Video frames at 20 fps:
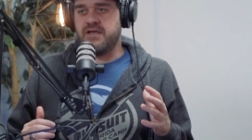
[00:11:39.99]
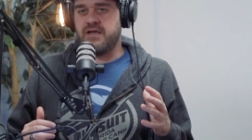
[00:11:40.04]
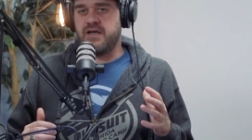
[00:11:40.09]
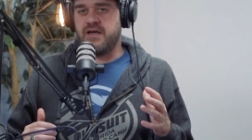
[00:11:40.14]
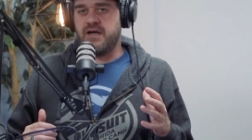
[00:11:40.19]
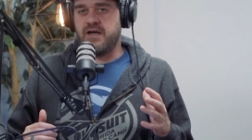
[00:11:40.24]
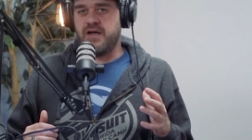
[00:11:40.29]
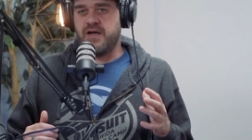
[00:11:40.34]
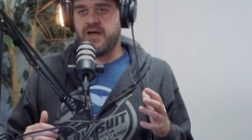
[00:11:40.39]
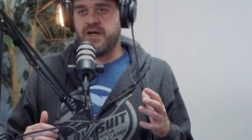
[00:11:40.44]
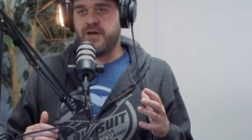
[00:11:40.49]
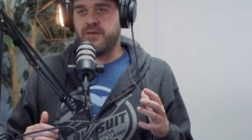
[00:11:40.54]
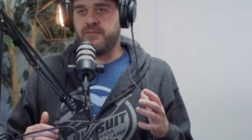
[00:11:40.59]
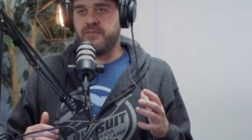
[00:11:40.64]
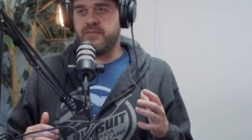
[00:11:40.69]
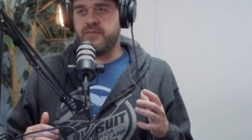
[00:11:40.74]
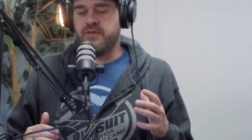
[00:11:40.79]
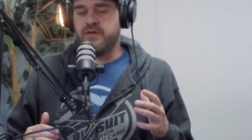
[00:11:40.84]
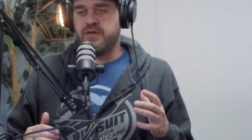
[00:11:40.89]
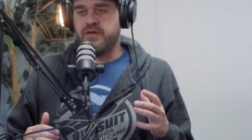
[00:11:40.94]

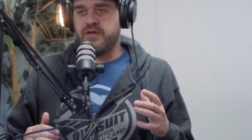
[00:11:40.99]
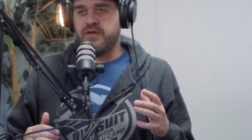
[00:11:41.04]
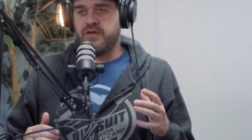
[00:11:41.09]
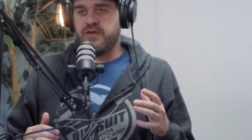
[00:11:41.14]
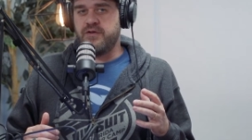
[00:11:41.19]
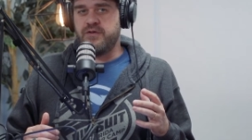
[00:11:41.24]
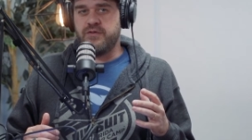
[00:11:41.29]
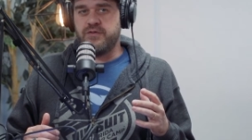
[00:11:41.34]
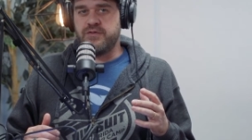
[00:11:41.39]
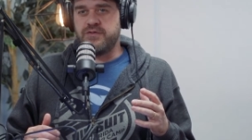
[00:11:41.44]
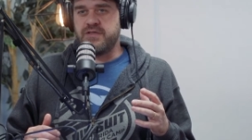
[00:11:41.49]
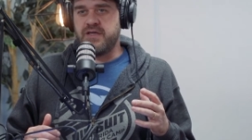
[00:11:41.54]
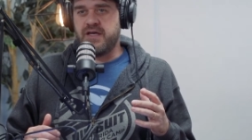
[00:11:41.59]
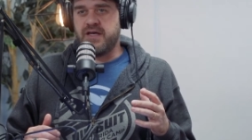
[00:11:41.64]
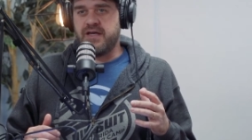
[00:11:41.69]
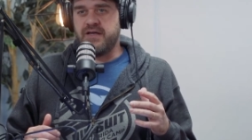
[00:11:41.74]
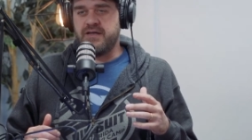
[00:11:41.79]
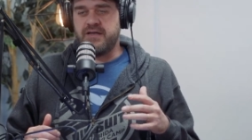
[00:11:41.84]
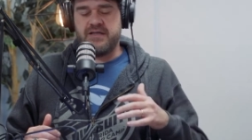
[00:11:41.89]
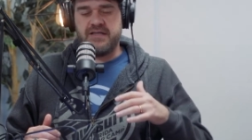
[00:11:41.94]
Um, who's
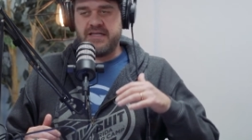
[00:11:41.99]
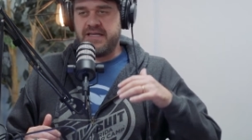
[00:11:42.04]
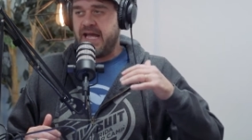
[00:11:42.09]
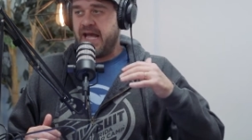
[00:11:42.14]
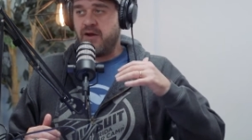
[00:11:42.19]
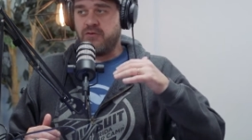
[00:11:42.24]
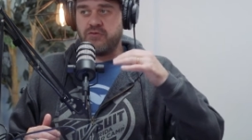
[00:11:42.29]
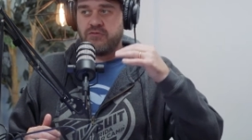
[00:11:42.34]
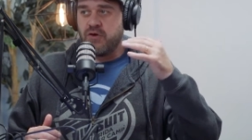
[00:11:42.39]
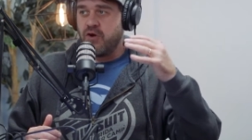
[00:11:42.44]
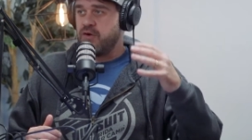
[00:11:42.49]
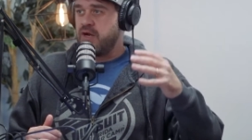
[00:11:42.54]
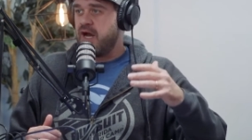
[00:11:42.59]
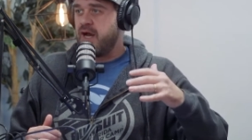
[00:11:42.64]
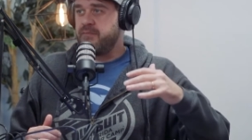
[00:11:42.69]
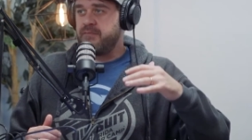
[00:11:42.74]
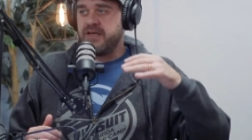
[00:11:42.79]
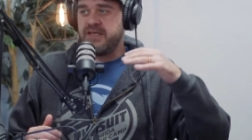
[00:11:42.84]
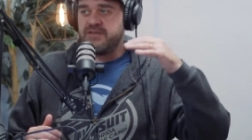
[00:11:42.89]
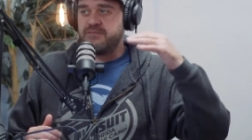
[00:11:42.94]
uh, now grown
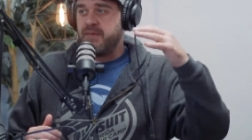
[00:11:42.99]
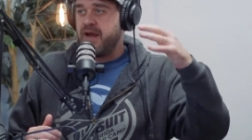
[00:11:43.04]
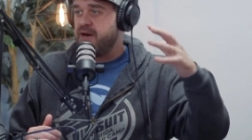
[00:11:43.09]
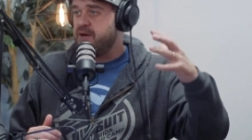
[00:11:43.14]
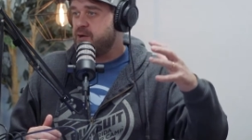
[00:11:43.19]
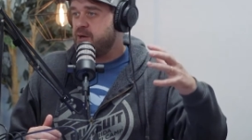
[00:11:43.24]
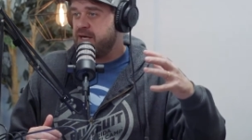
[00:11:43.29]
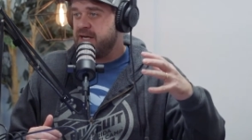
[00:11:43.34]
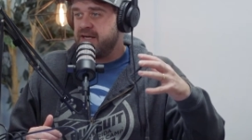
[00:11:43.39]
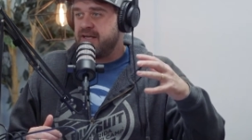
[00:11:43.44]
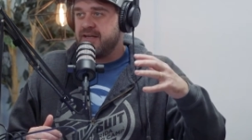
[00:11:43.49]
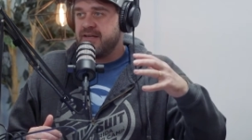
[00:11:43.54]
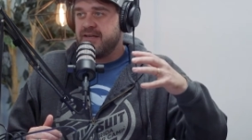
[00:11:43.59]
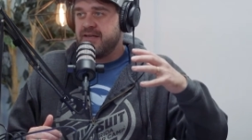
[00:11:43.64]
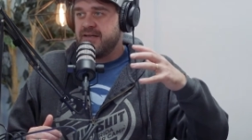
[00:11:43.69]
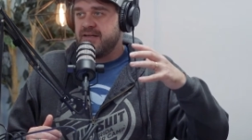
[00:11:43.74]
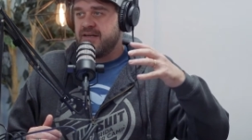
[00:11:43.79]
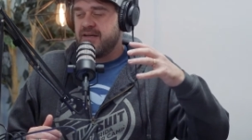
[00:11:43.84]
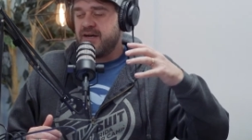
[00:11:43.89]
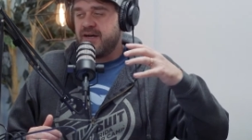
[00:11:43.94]
up, he's married,
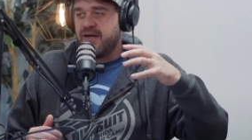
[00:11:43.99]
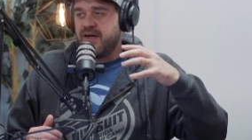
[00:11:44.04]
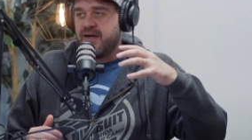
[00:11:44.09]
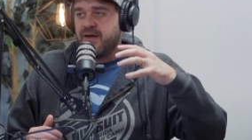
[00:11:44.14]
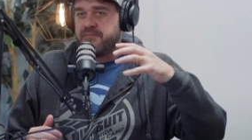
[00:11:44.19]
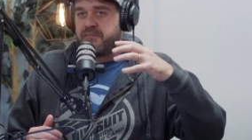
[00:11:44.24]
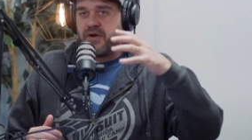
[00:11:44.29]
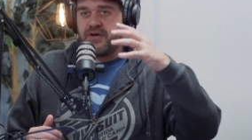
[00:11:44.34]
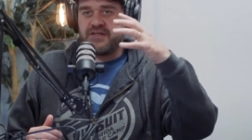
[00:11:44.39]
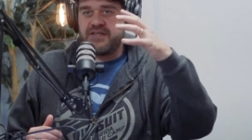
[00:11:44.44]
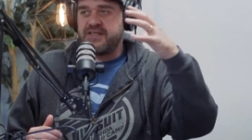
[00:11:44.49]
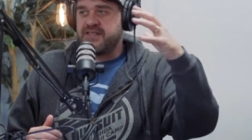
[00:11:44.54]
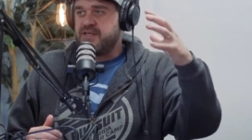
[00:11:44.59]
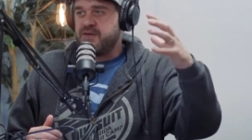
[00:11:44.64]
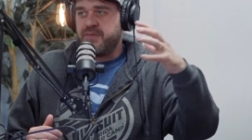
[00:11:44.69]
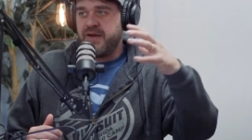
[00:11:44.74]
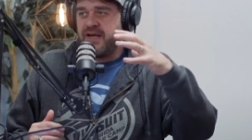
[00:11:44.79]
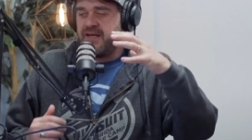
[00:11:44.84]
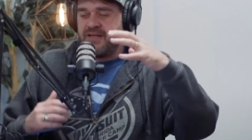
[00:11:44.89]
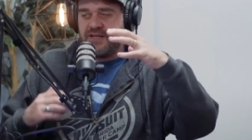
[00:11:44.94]
uh,
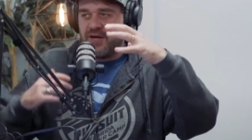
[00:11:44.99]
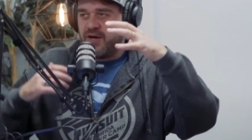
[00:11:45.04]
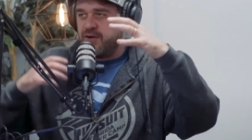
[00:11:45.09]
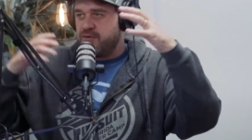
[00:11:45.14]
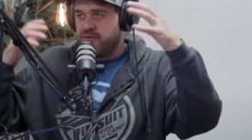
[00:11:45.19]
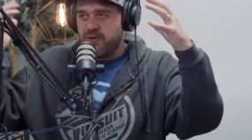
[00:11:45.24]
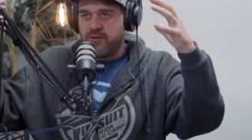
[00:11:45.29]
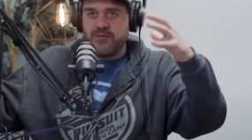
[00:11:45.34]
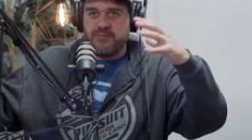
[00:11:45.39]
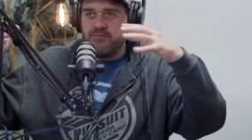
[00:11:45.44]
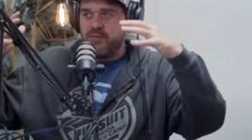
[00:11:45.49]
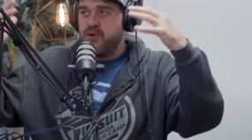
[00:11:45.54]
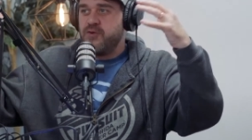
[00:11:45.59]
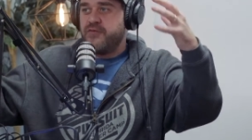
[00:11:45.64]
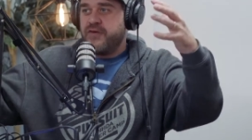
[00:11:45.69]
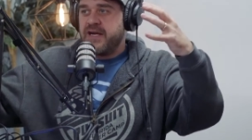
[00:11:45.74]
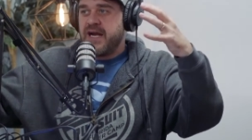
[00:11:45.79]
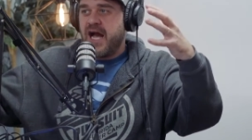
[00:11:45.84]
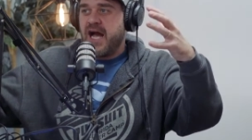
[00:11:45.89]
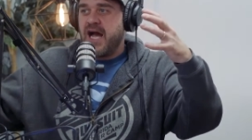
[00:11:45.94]
participate, you know,
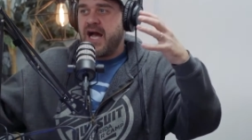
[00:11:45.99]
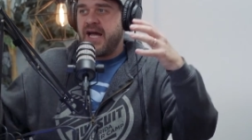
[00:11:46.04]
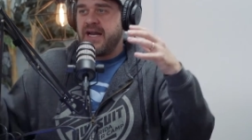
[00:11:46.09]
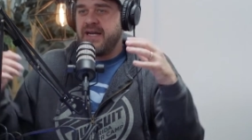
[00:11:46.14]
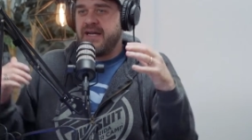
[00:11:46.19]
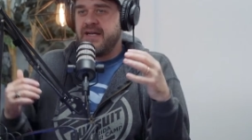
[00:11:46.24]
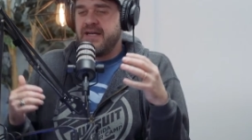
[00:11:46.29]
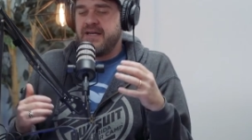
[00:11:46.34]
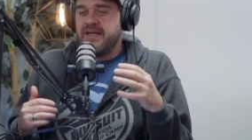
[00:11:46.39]
moving on.